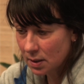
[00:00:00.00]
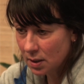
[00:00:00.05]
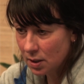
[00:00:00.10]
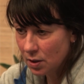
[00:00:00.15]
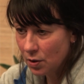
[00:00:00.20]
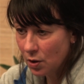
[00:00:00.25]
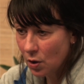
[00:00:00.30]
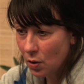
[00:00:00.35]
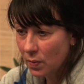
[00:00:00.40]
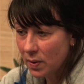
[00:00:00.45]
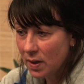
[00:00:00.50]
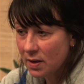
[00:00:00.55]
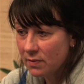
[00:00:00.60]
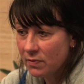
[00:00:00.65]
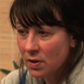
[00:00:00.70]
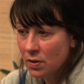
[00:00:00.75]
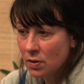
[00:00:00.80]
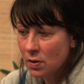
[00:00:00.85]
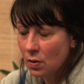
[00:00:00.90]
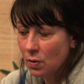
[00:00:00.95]
you know,
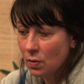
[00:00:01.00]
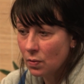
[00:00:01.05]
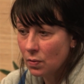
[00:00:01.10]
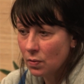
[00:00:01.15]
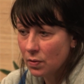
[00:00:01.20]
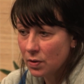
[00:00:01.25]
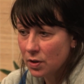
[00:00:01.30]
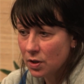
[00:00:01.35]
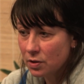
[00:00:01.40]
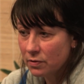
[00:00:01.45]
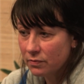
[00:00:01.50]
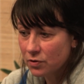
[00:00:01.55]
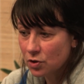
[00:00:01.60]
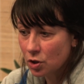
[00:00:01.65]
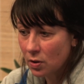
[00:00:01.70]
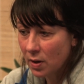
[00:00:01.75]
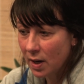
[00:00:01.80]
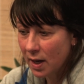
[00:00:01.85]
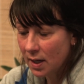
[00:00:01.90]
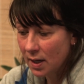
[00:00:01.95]
even though you've
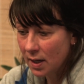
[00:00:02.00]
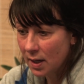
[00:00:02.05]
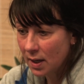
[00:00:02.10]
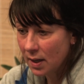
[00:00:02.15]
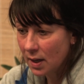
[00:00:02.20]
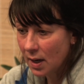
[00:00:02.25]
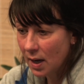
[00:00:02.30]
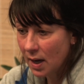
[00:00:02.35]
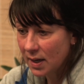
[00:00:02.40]
trained it,